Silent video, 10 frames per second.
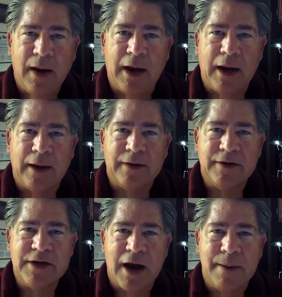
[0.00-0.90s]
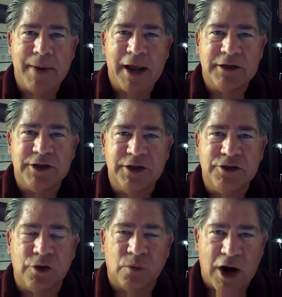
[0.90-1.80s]
And Tom has
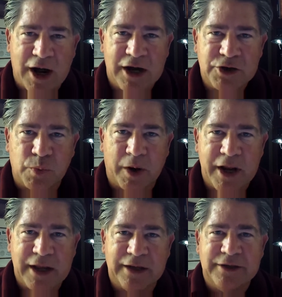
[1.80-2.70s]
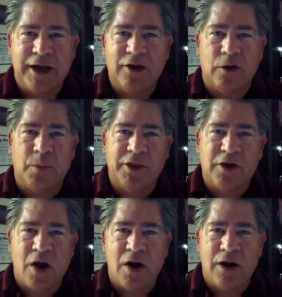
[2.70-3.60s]
his garage where he can tinker with
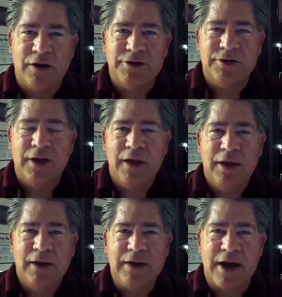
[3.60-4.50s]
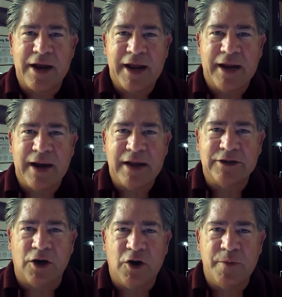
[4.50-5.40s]
cars. Diane
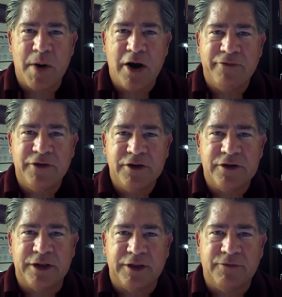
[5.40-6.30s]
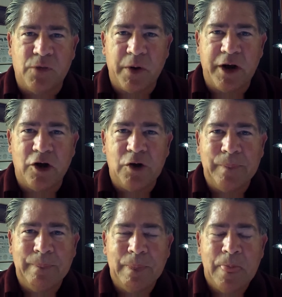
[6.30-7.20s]
has a home office in the foyer,